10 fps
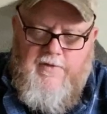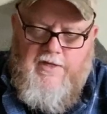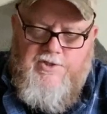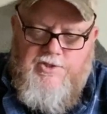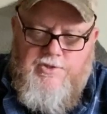
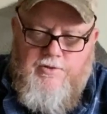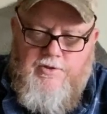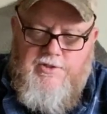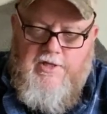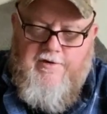I just took
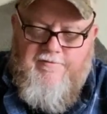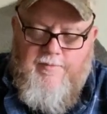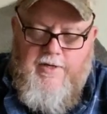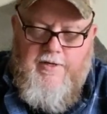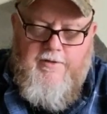this out of
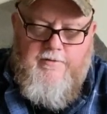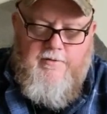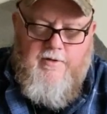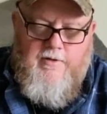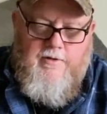my
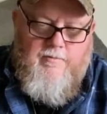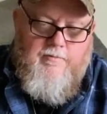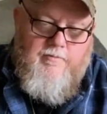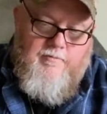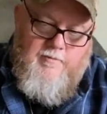
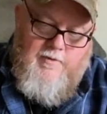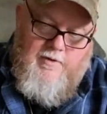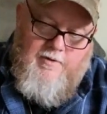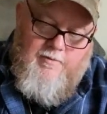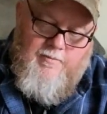
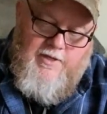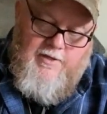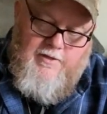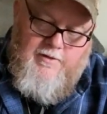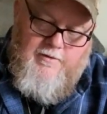hunting
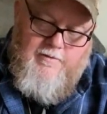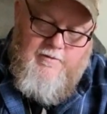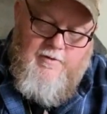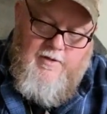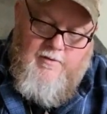bag here,
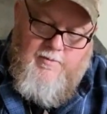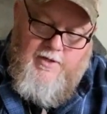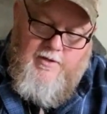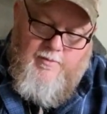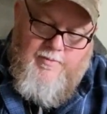my
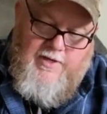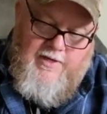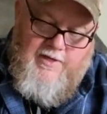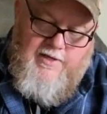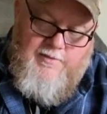gut bag.
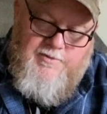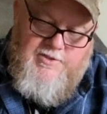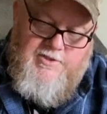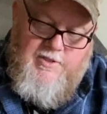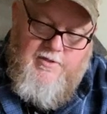I keep
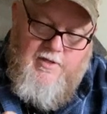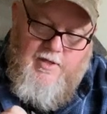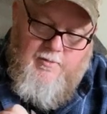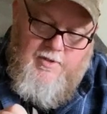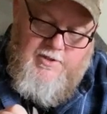this in
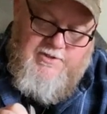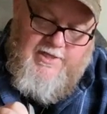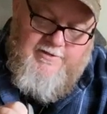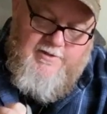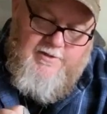because
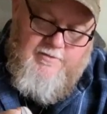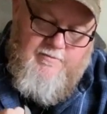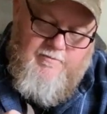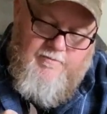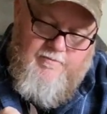I did
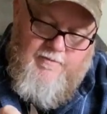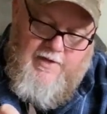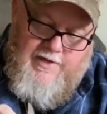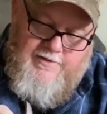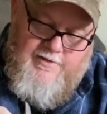
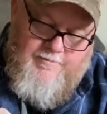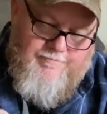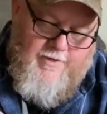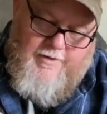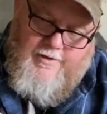
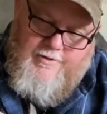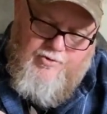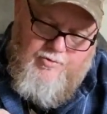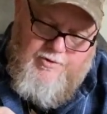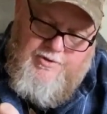
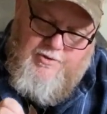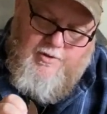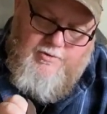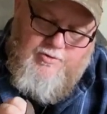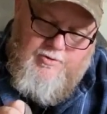hundreds and
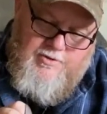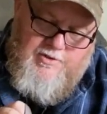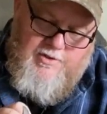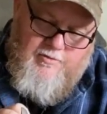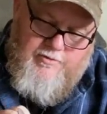hundreds of
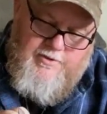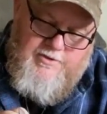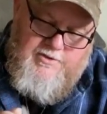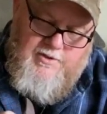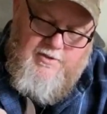deer with
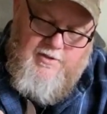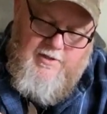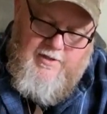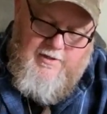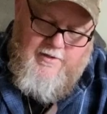this thing.
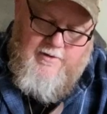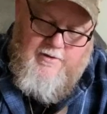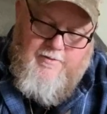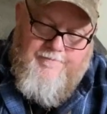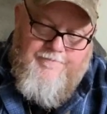
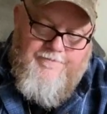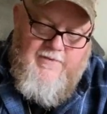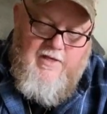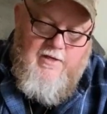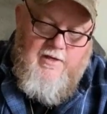
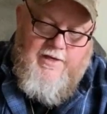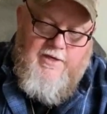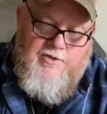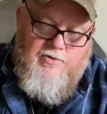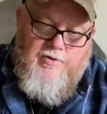I
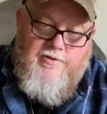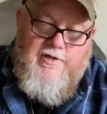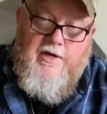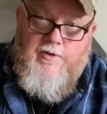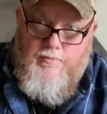could do an
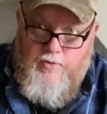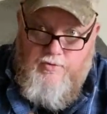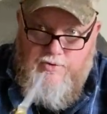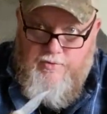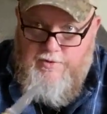entire
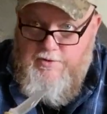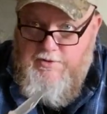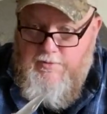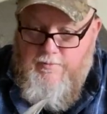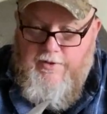moose with
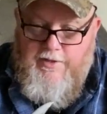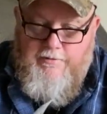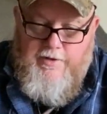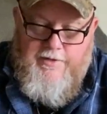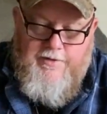this blade
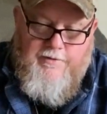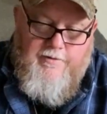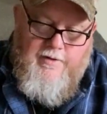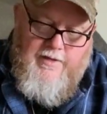right here.